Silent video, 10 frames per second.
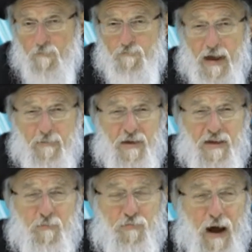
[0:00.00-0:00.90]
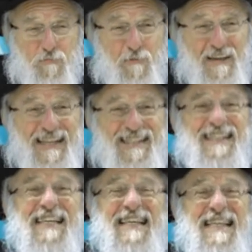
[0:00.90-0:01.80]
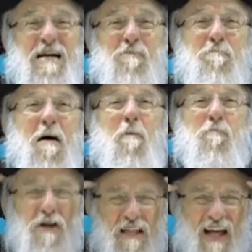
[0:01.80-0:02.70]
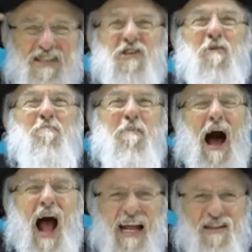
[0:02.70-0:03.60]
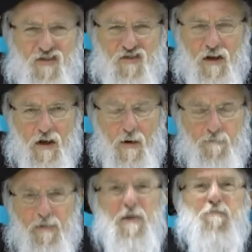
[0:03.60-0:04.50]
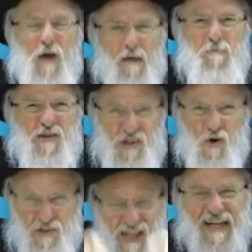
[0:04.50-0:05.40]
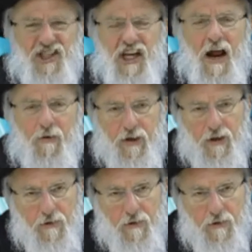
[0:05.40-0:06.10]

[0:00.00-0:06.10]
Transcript: Maybe the problem isn't in their prelogical minds, maybe the problem is in your dictionary.